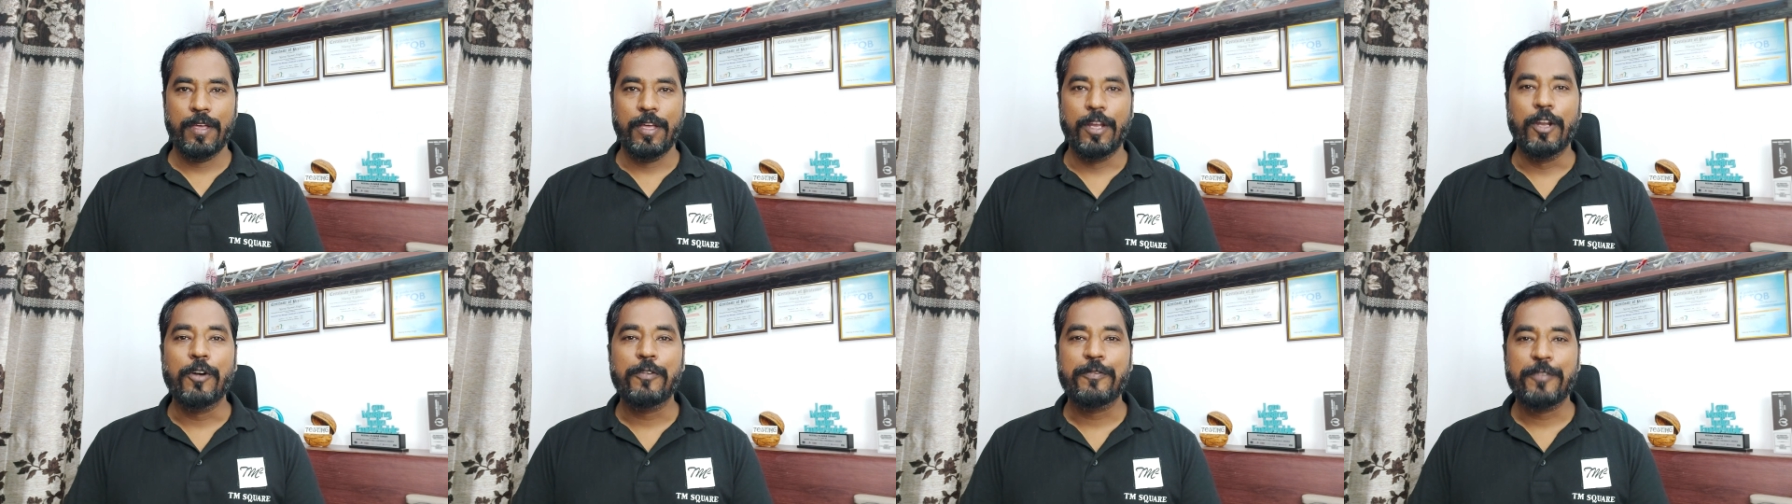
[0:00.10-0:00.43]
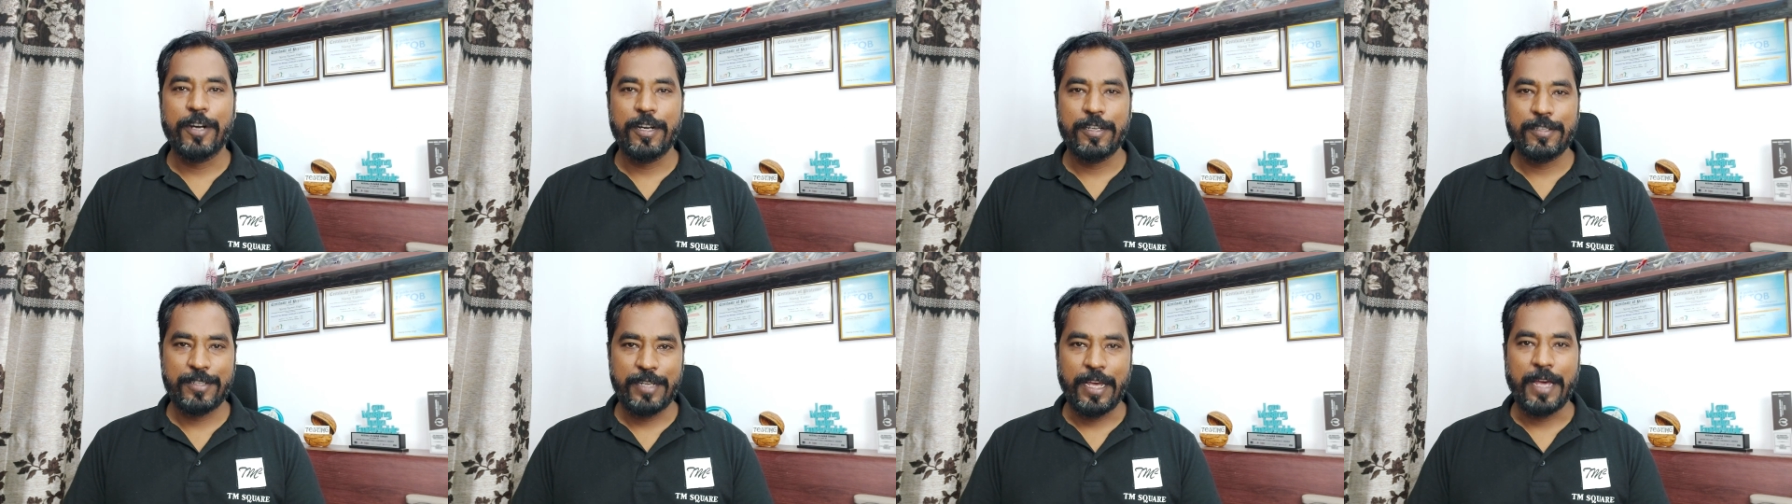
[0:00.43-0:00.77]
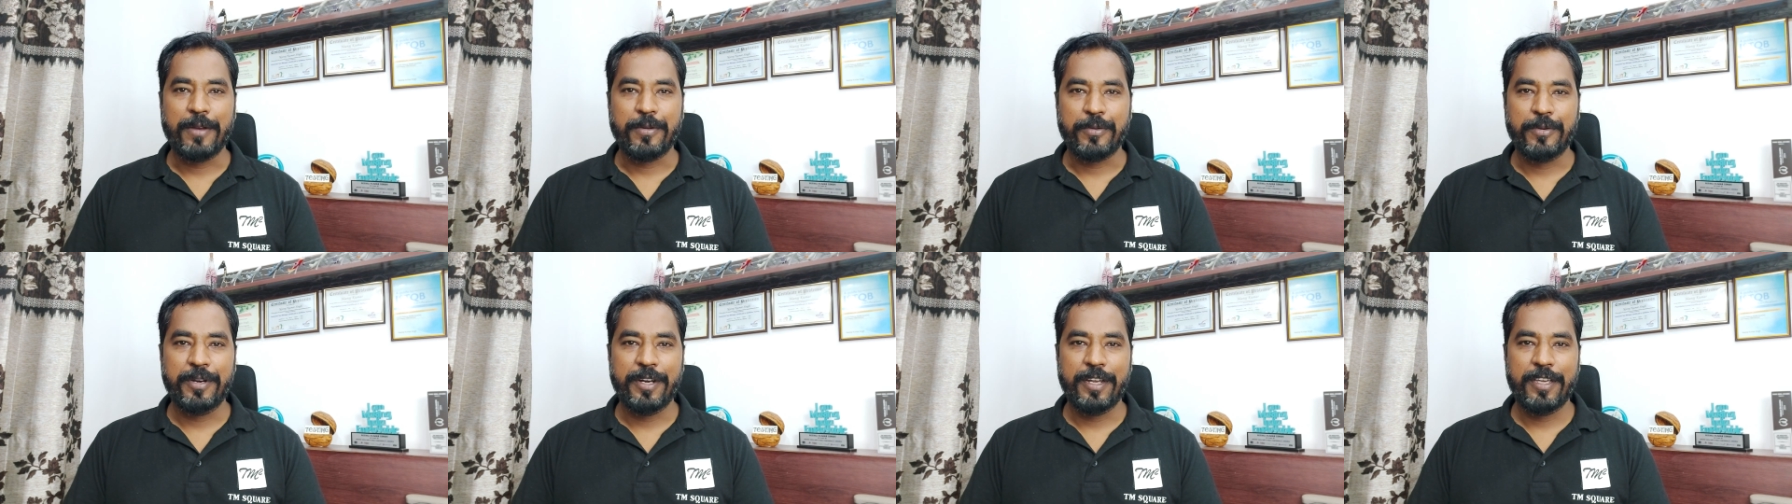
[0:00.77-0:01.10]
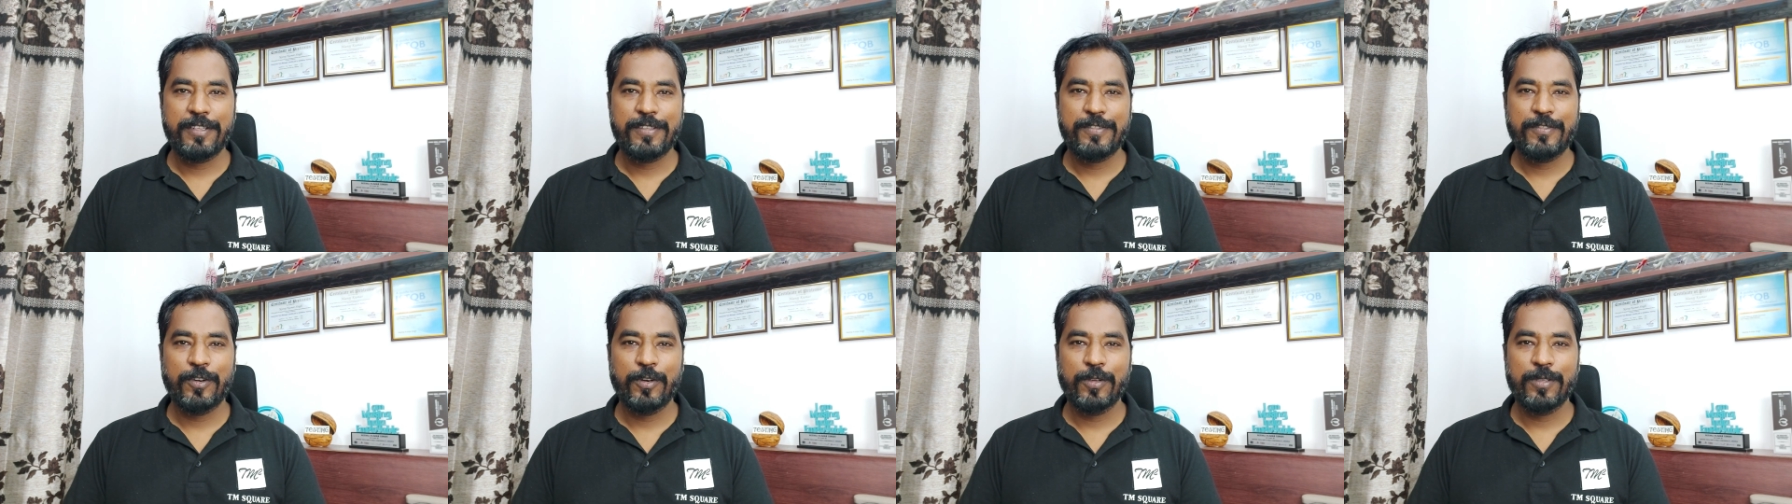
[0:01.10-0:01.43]
Hello friends and
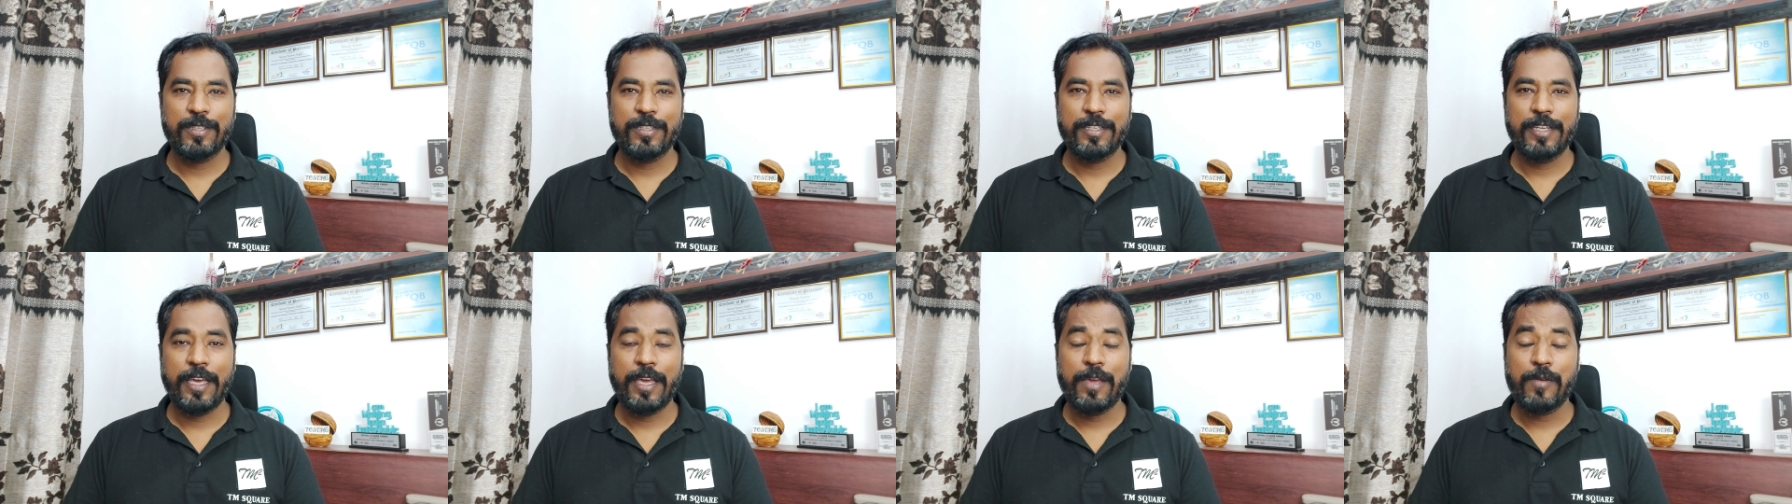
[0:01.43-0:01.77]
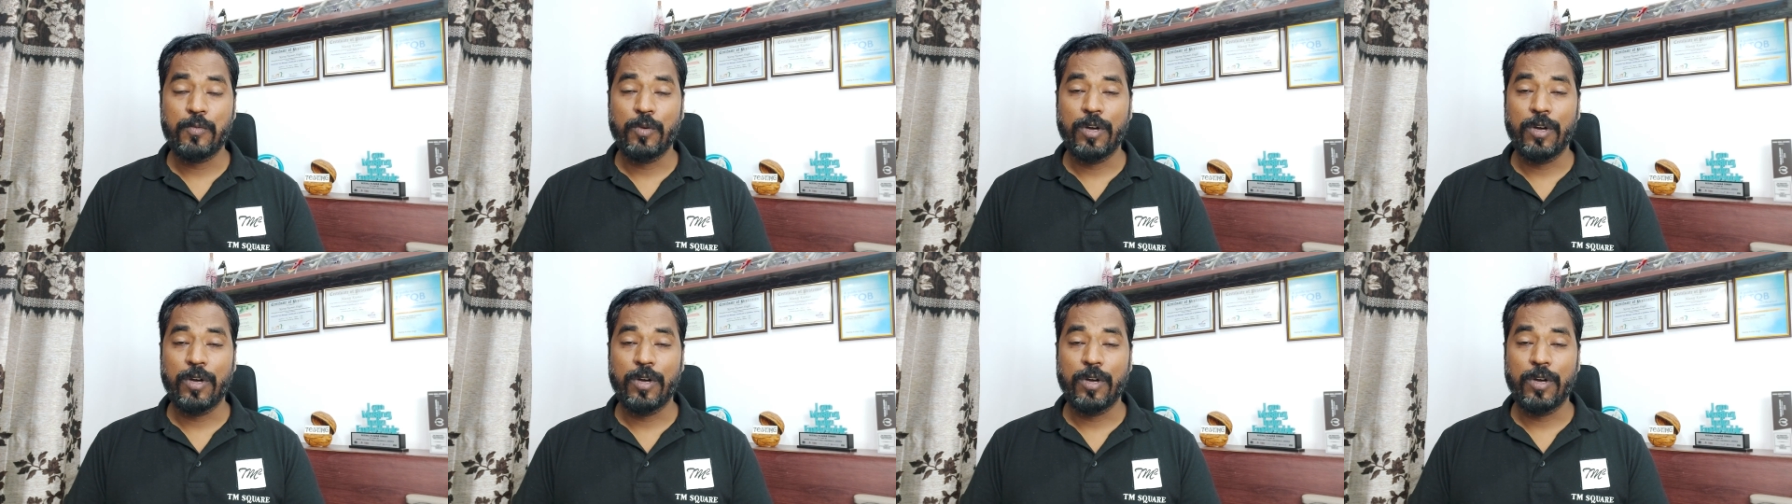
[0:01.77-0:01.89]
greetings for the day.